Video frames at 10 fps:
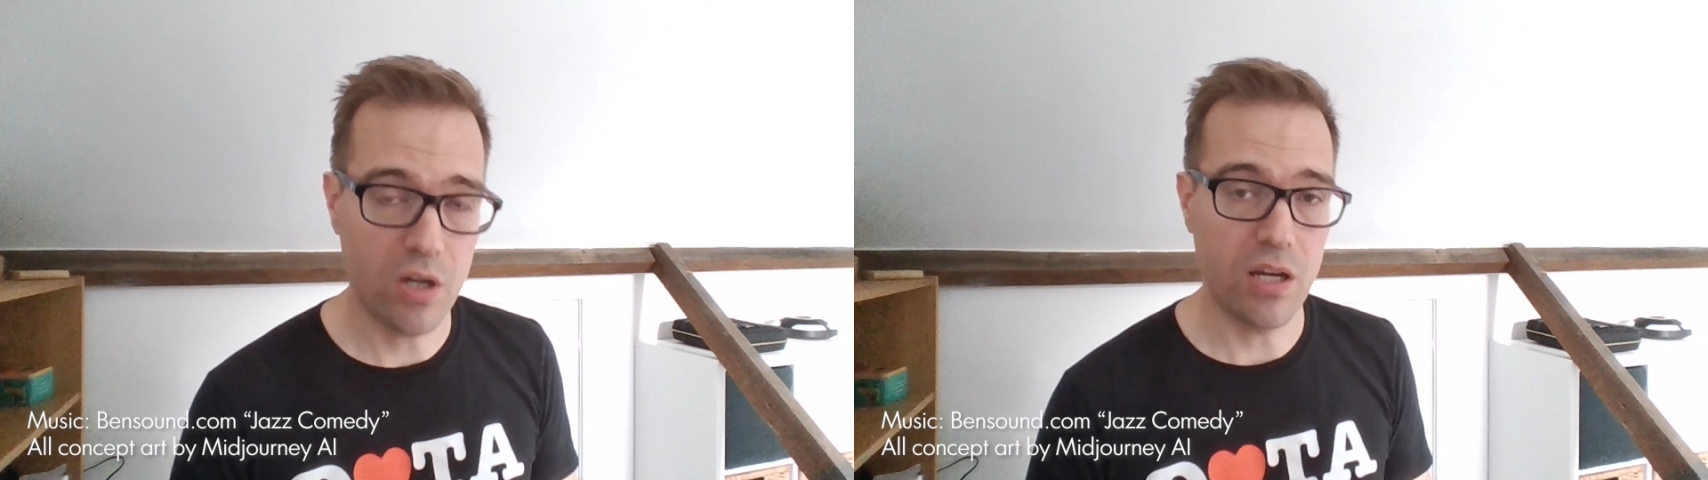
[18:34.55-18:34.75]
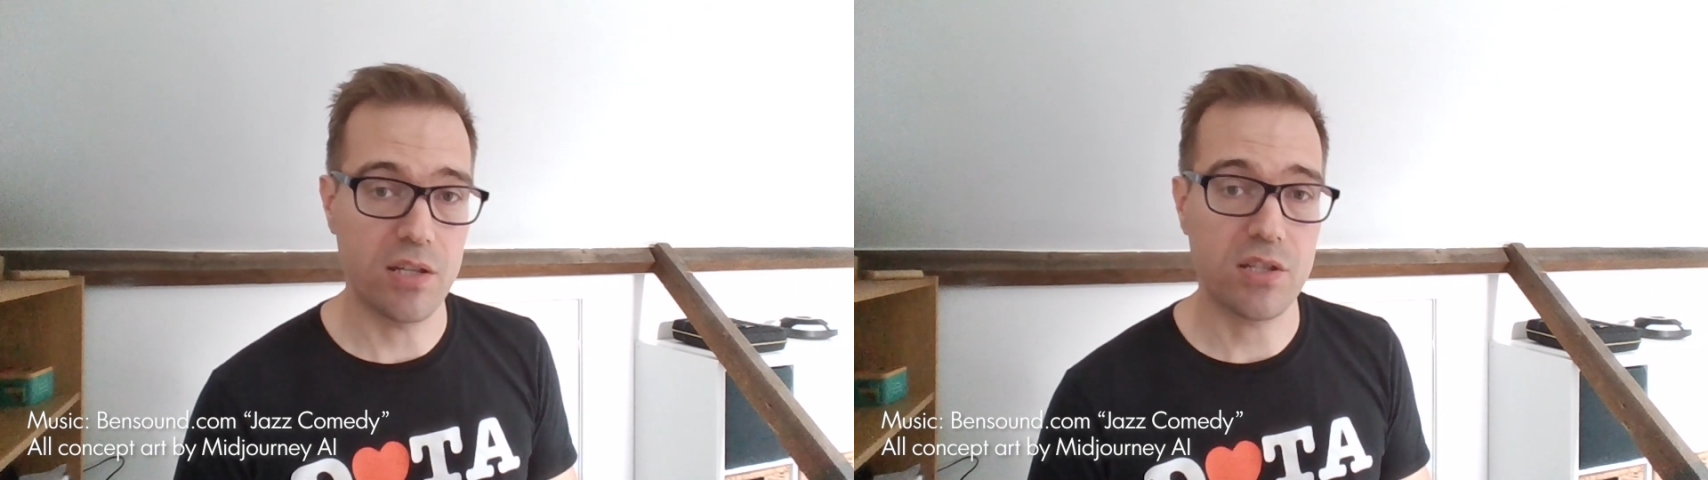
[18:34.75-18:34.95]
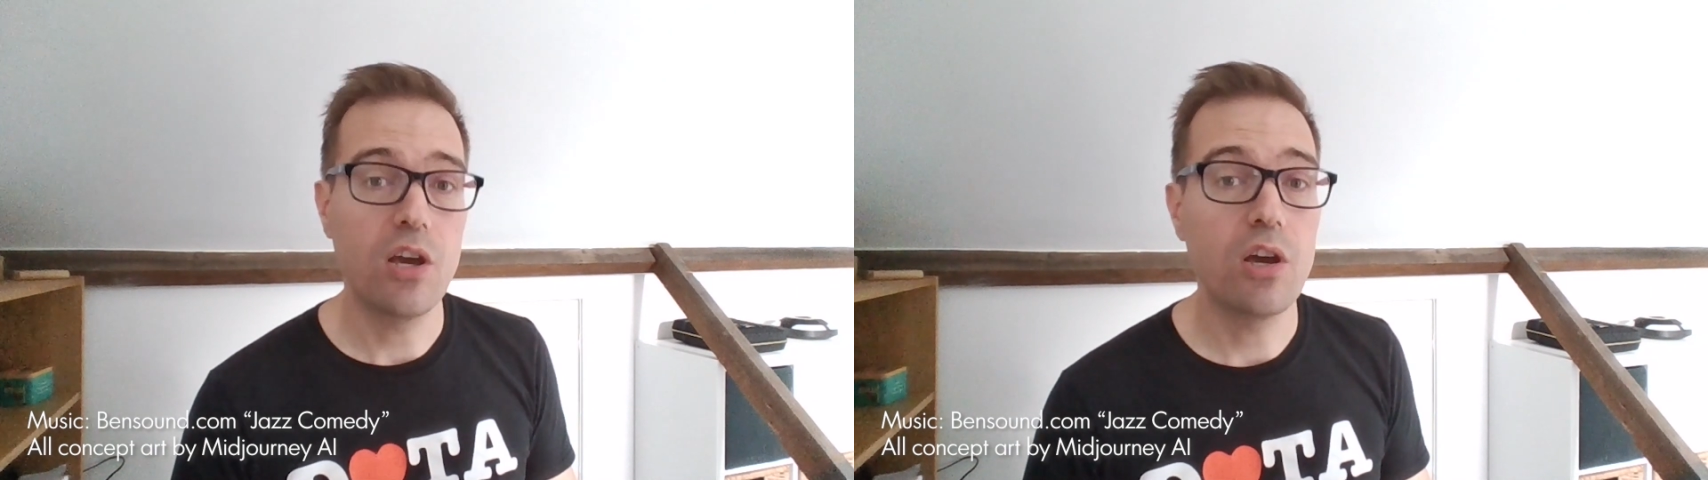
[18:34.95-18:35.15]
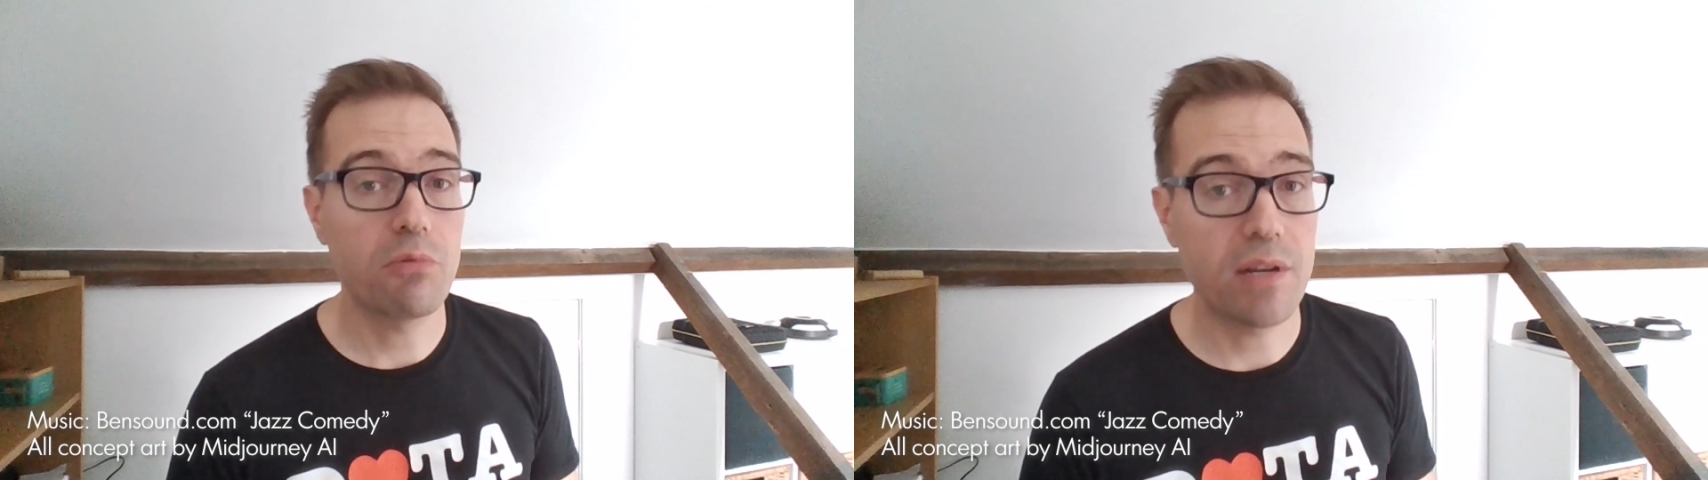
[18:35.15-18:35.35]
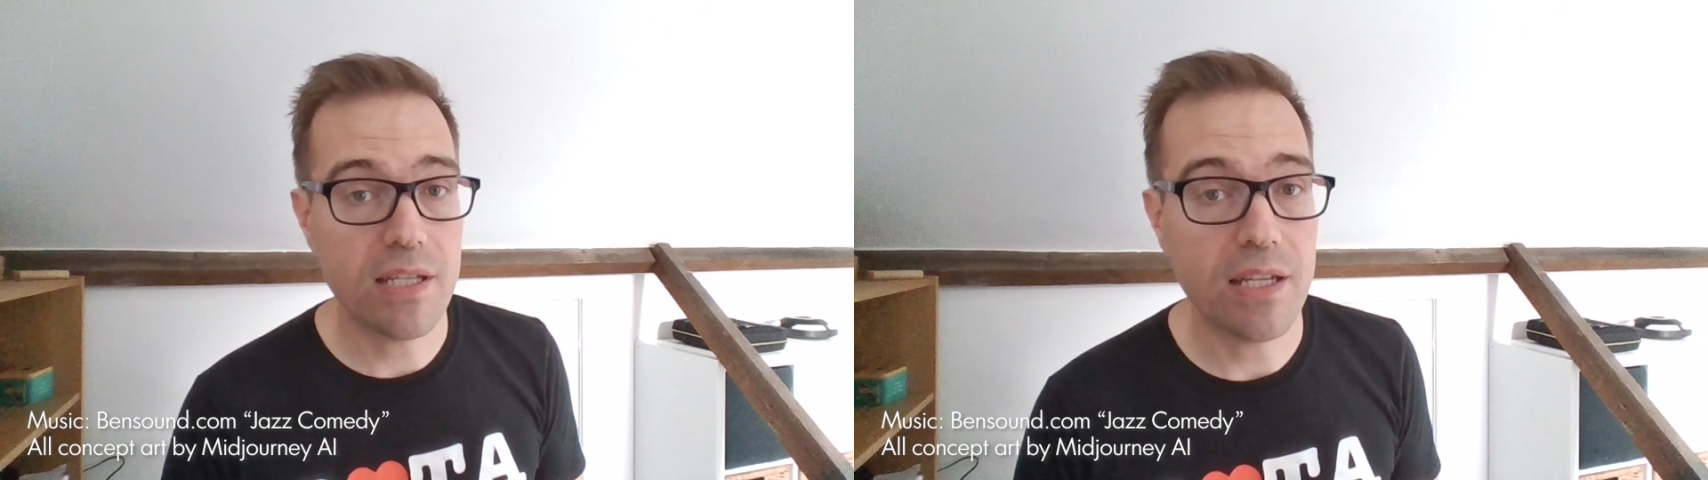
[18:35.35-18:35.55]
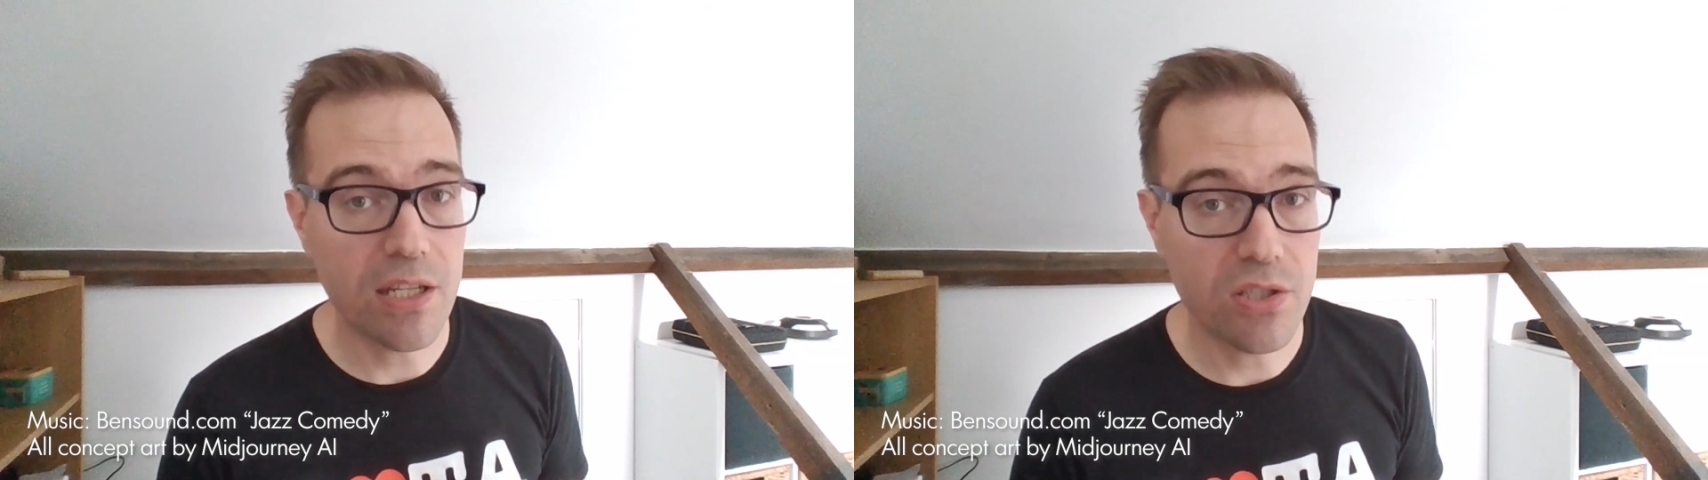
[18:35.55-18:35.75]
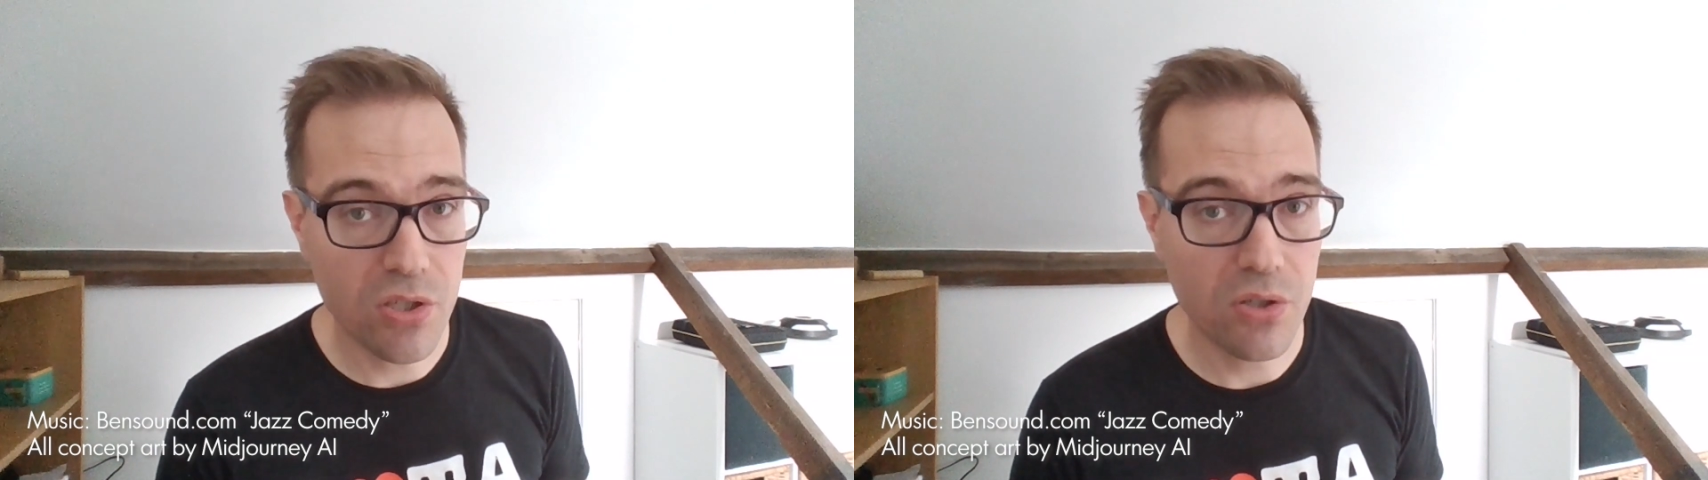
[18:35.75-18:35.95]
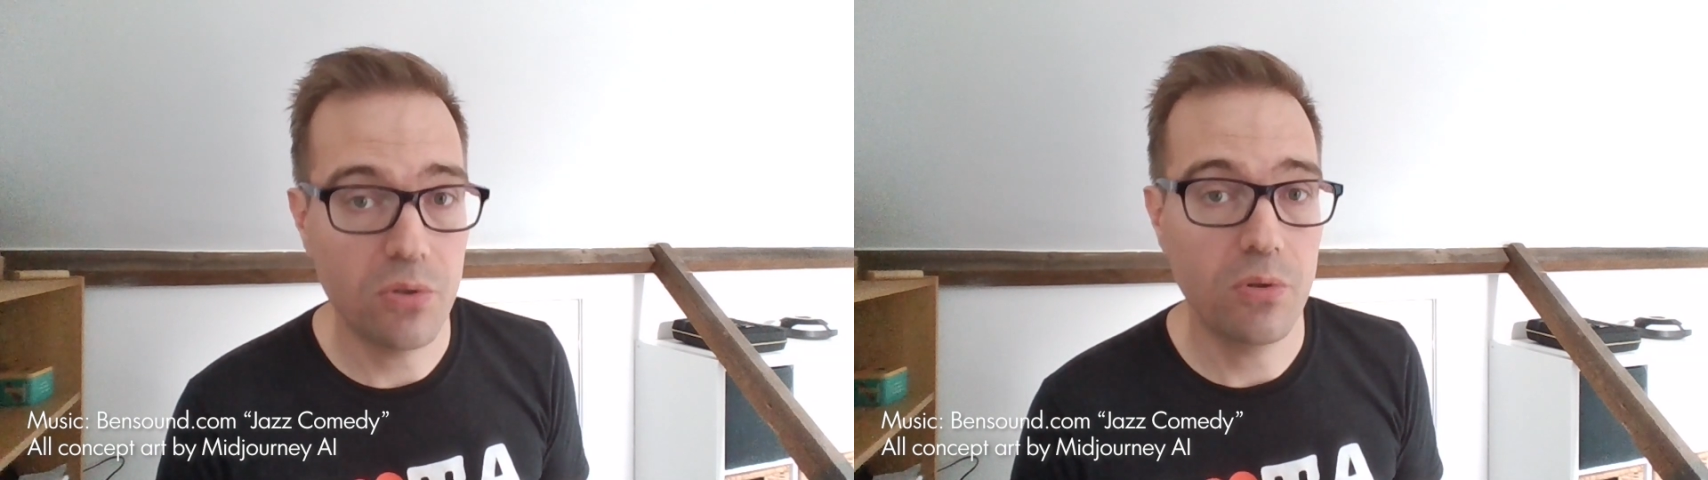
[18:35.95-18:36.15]
words, written in
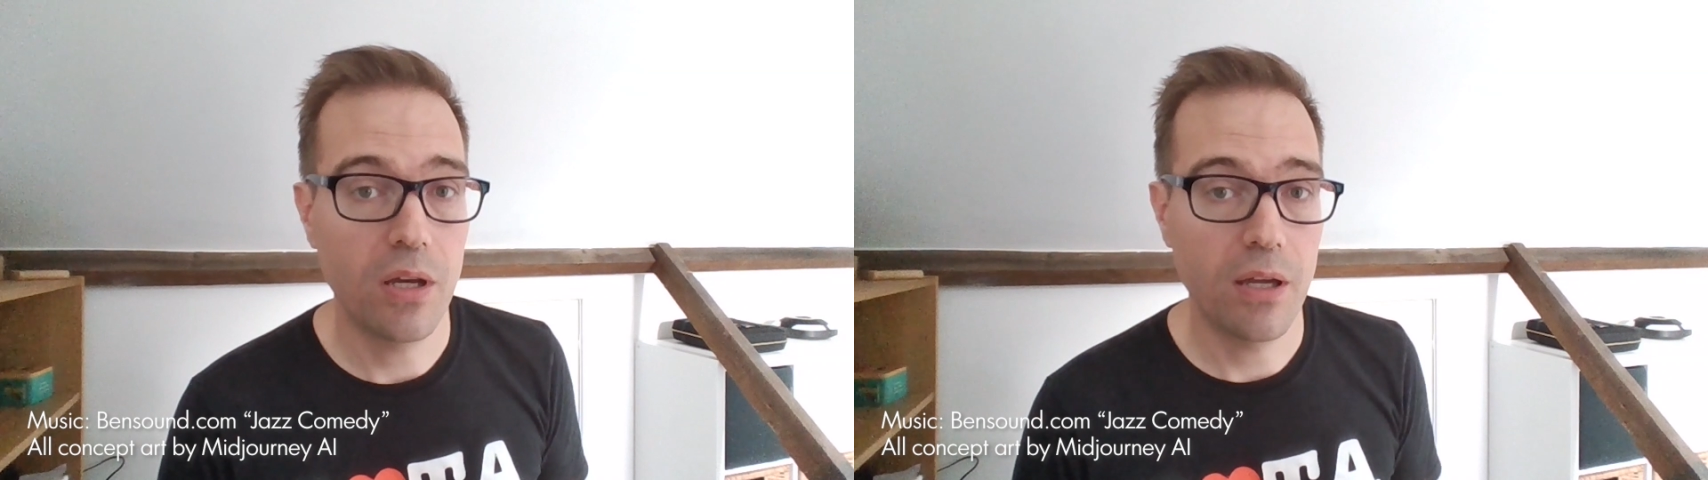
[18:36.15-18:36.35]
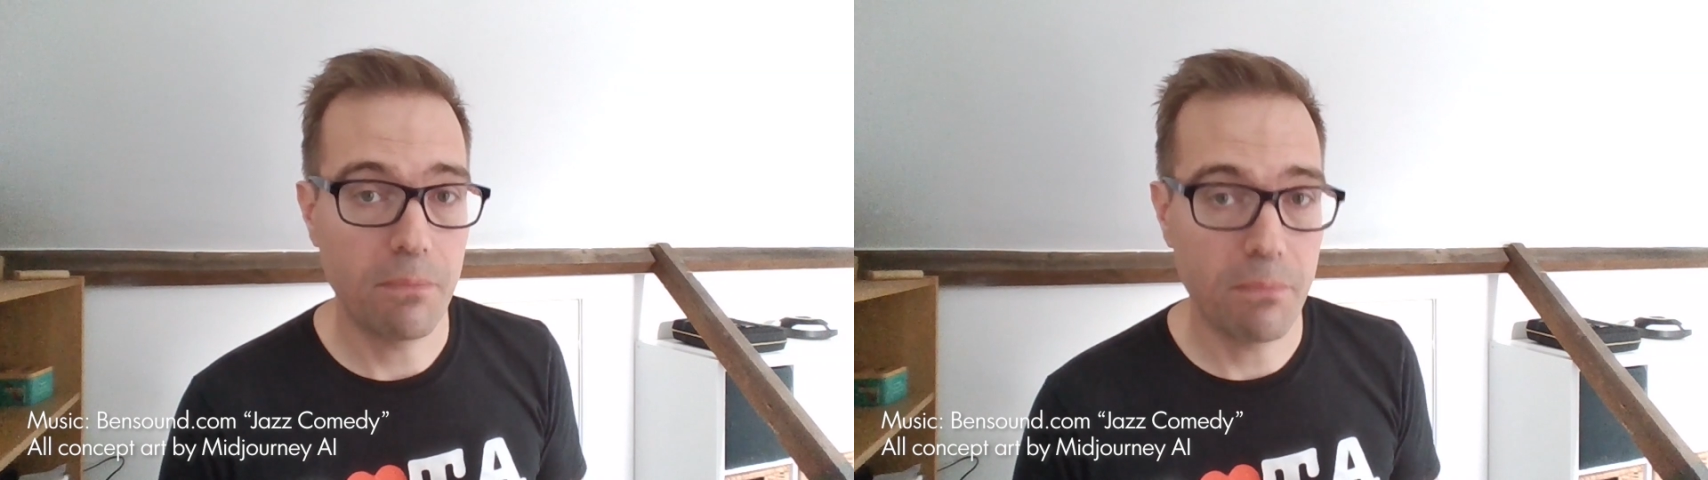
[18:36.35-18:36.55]
2